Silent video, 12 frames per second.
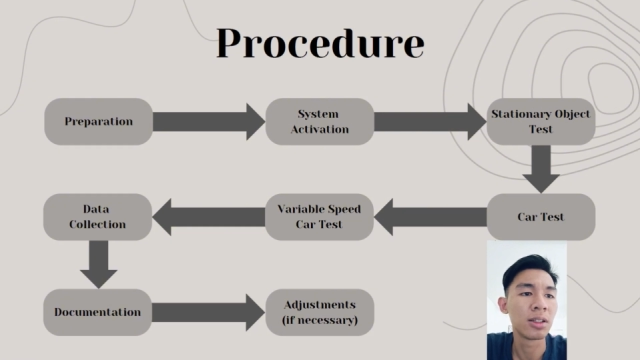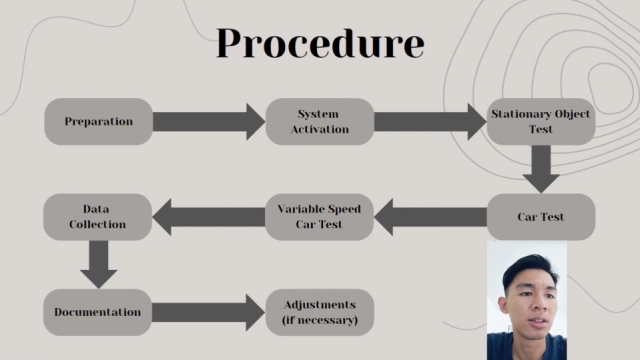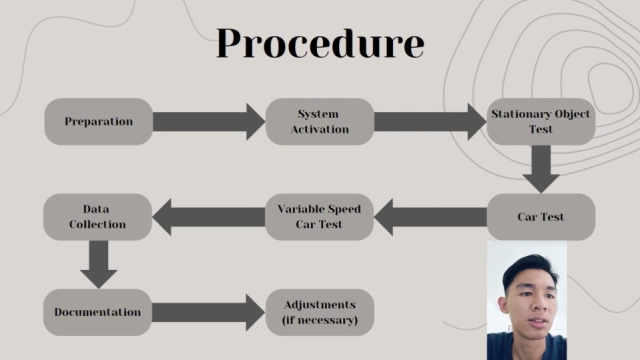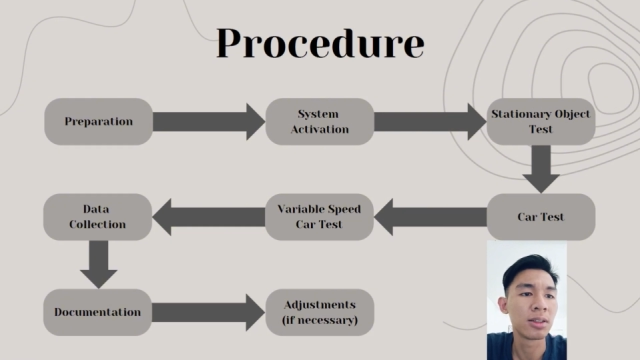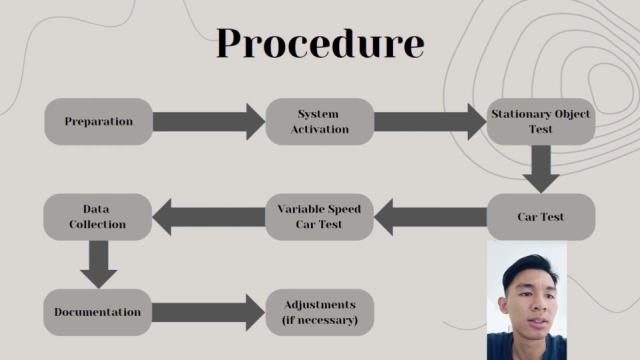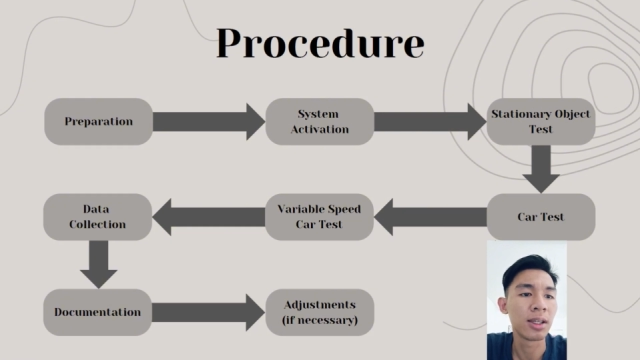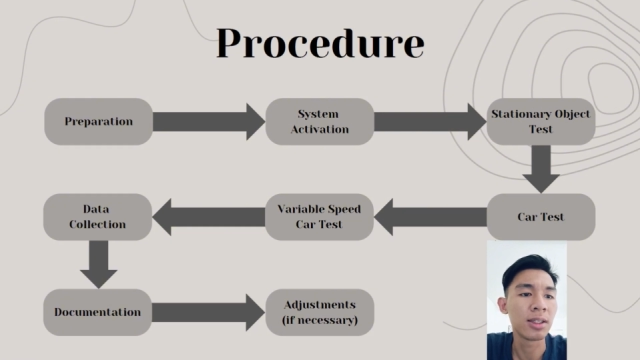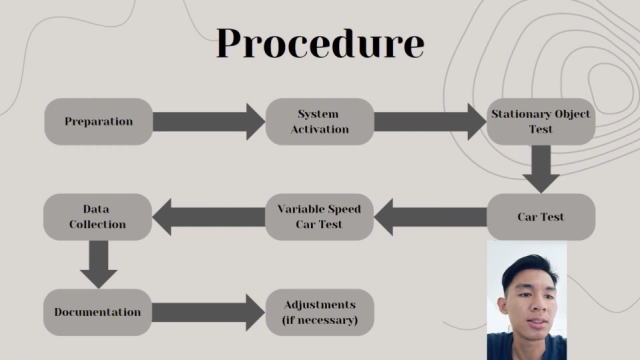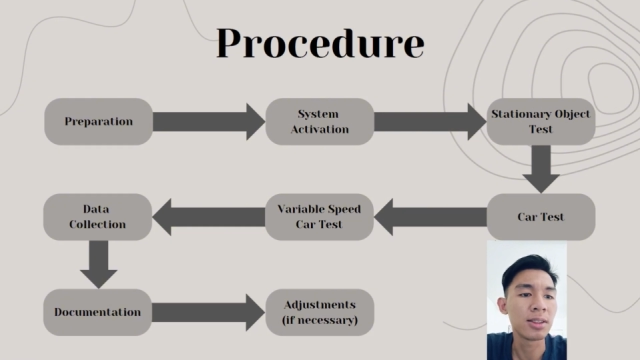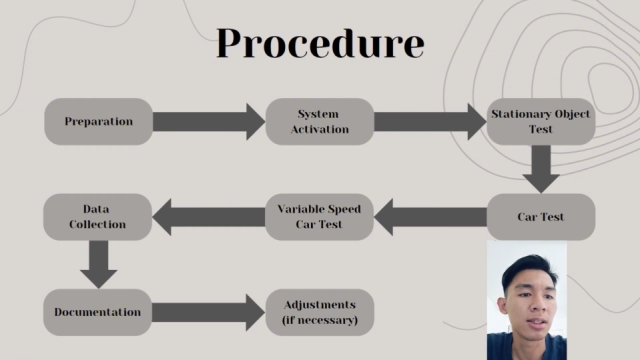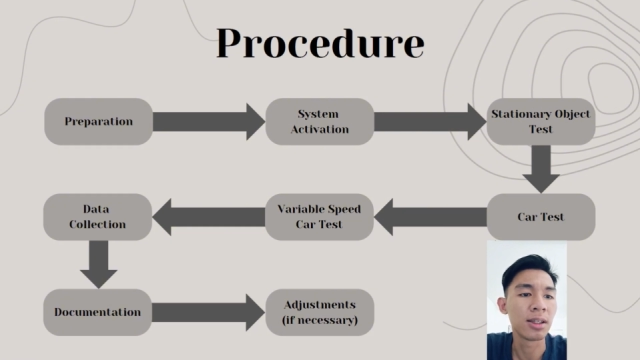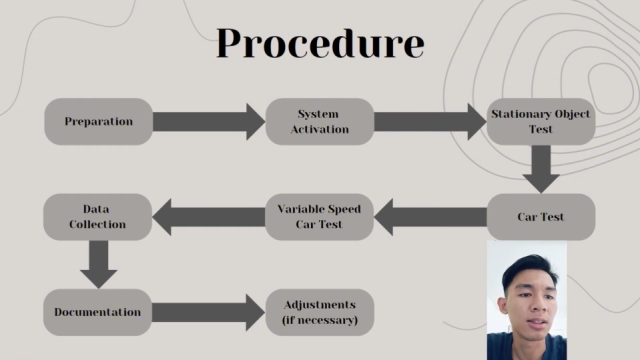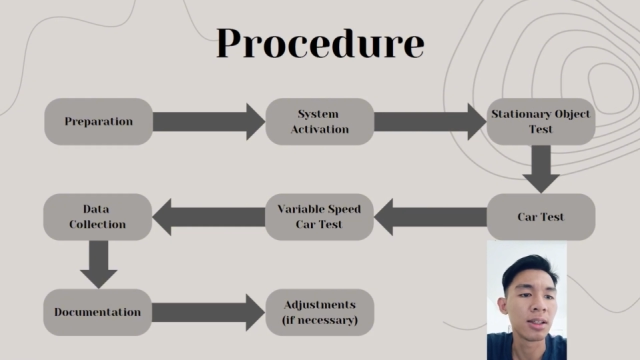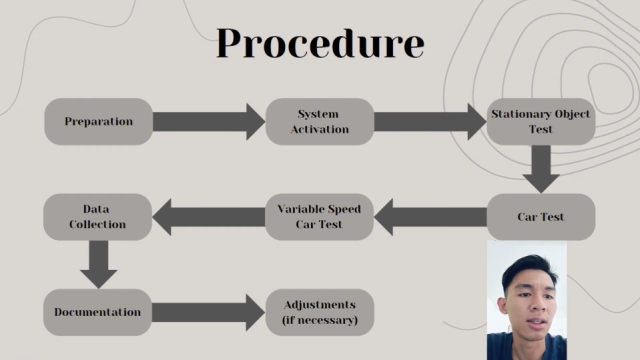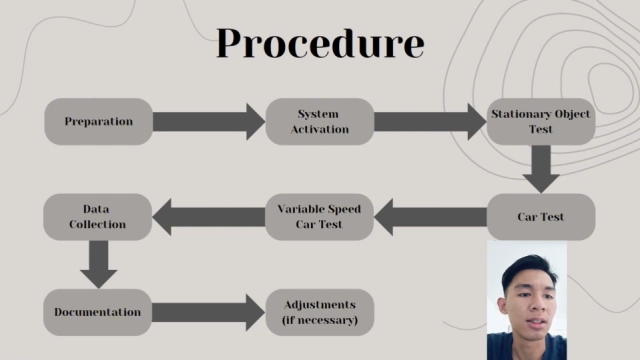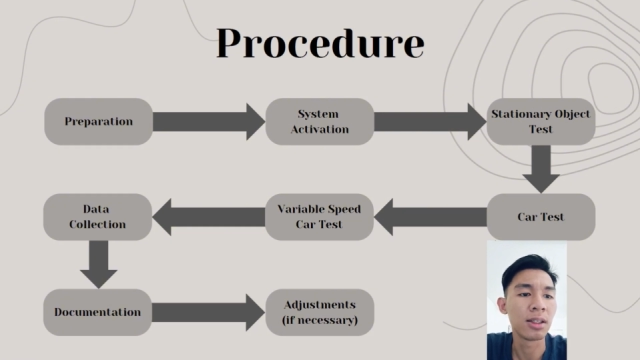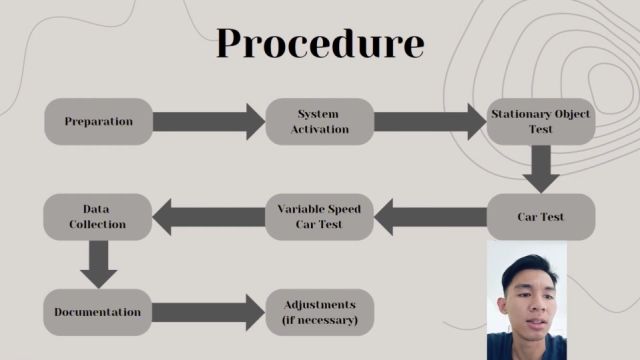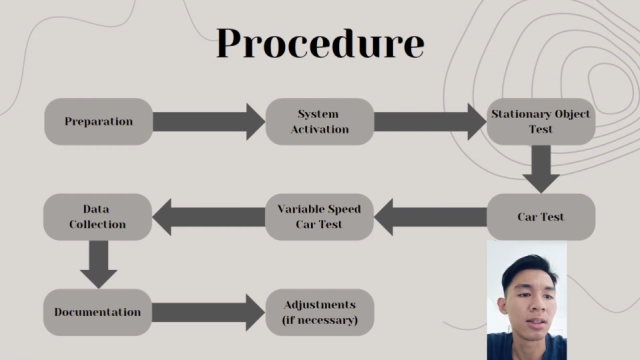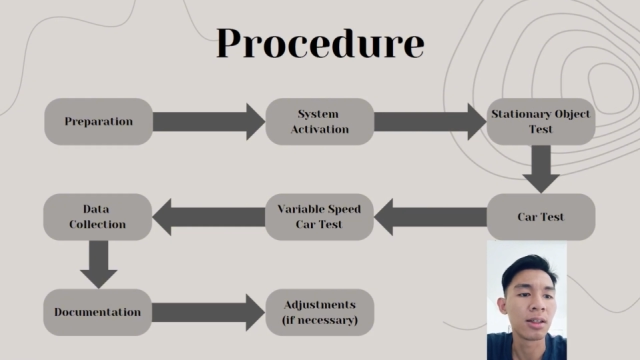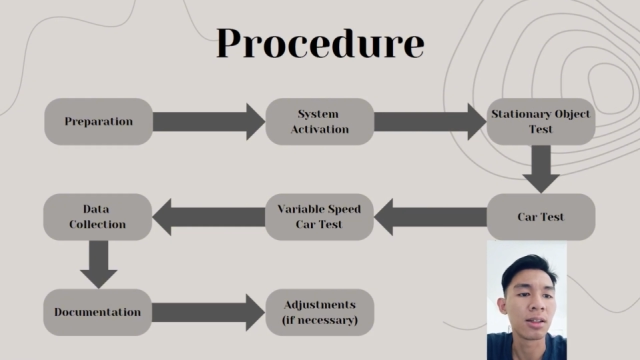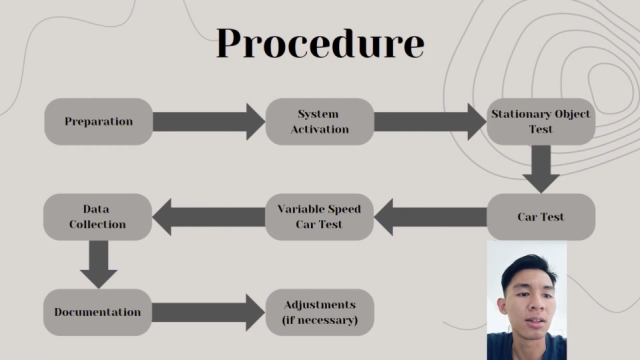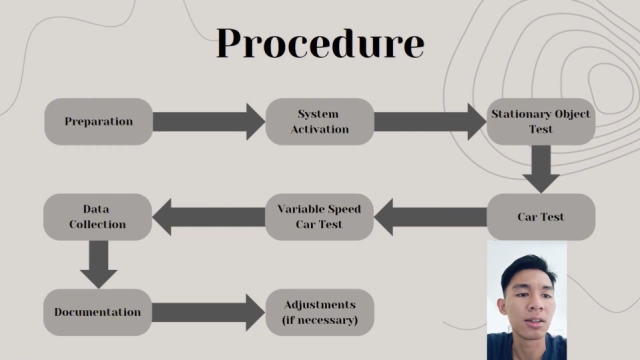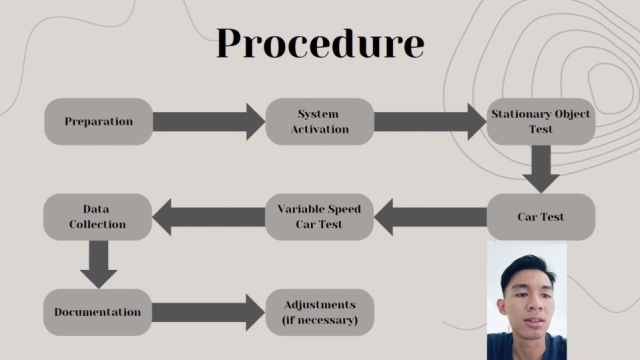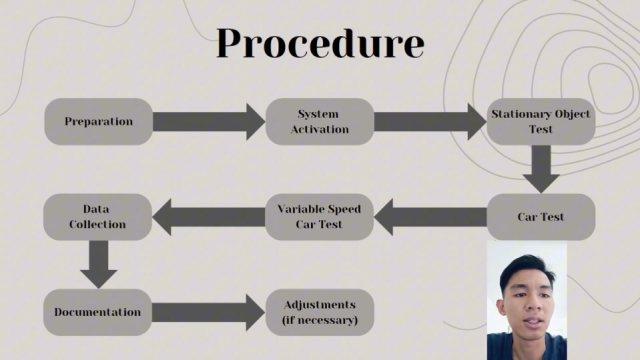test, and then
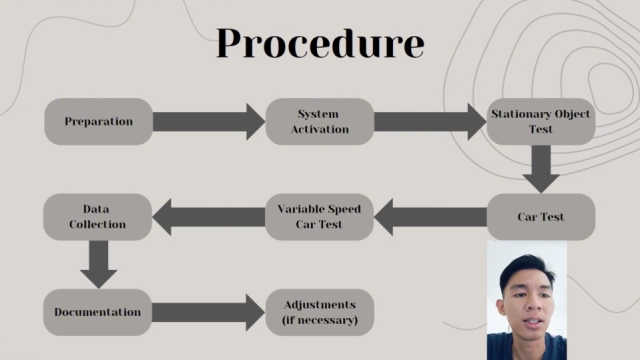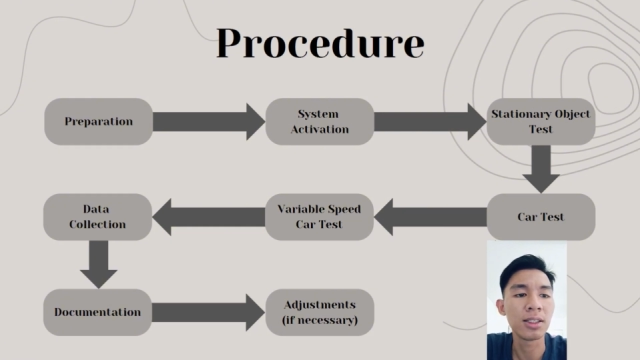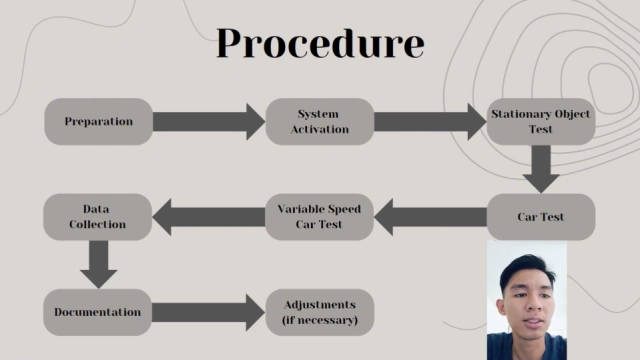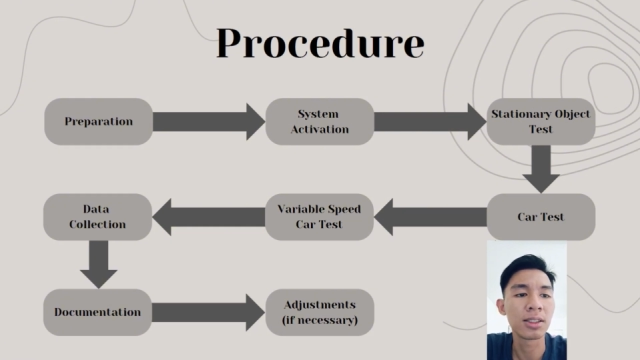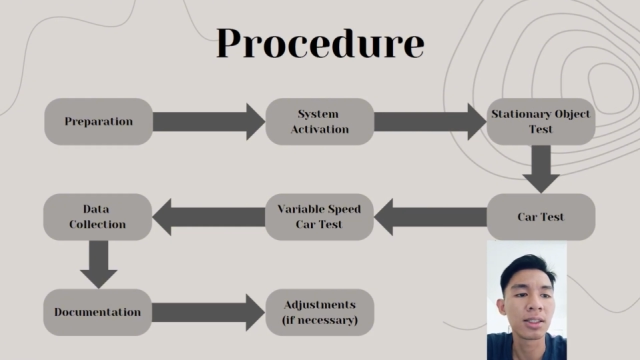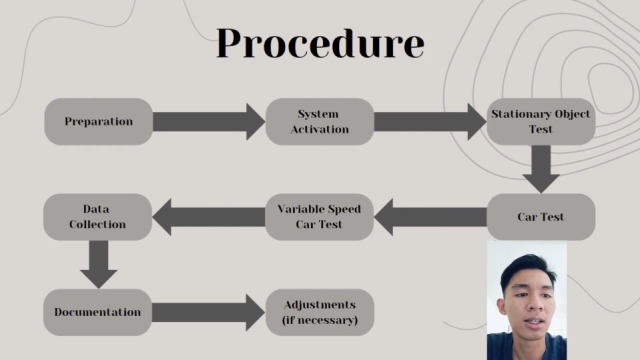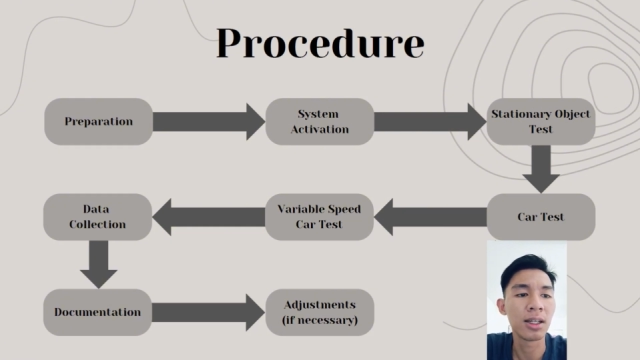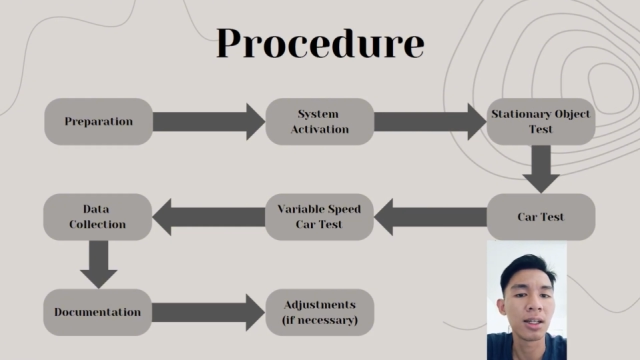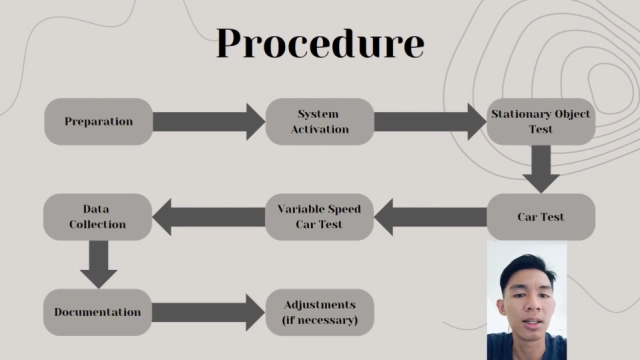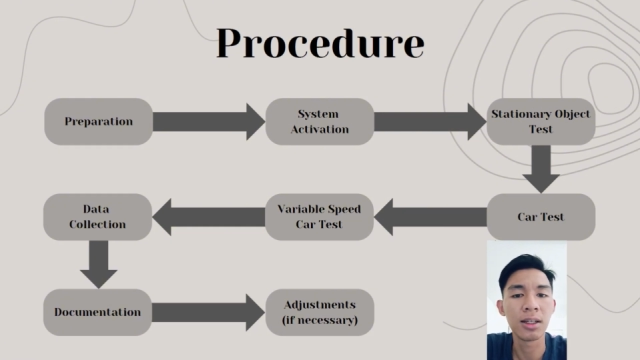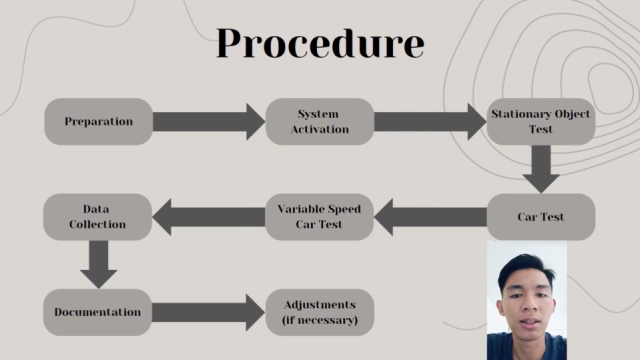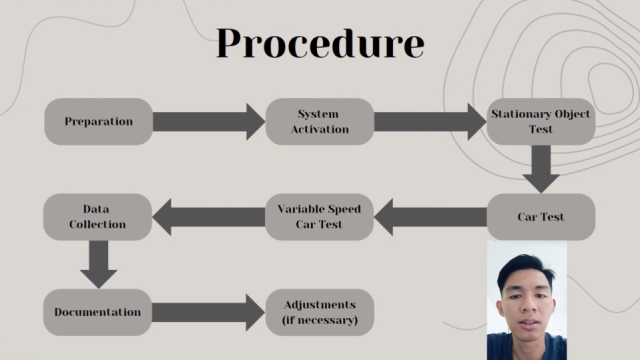test car